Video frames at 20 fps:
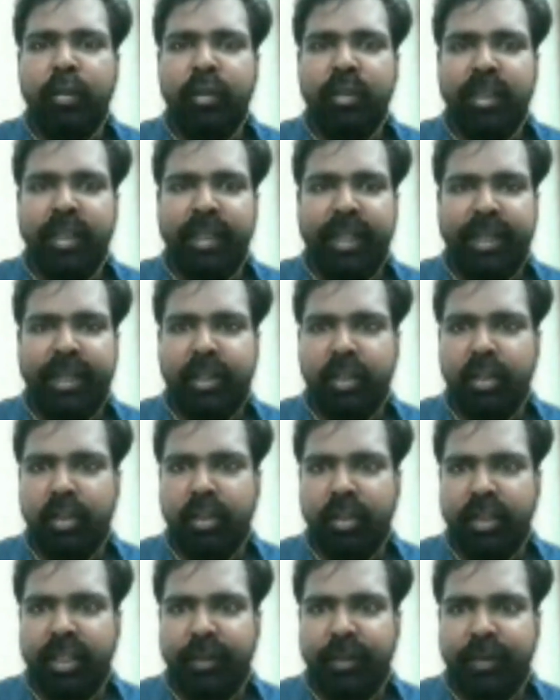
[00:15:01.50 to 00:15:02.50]
to this
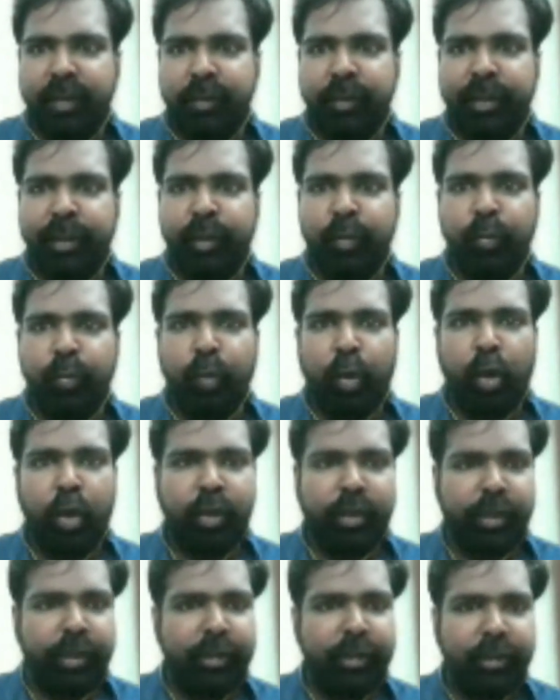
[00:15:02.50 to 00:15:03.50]
later if and when you
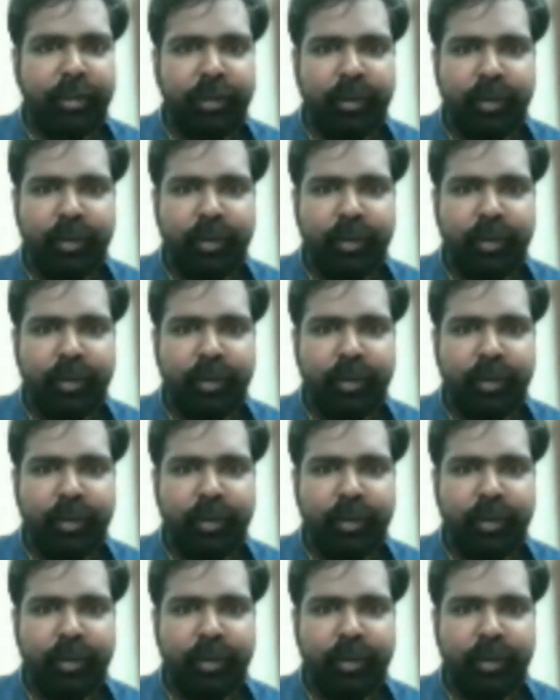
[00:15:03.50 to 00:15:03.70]
want it.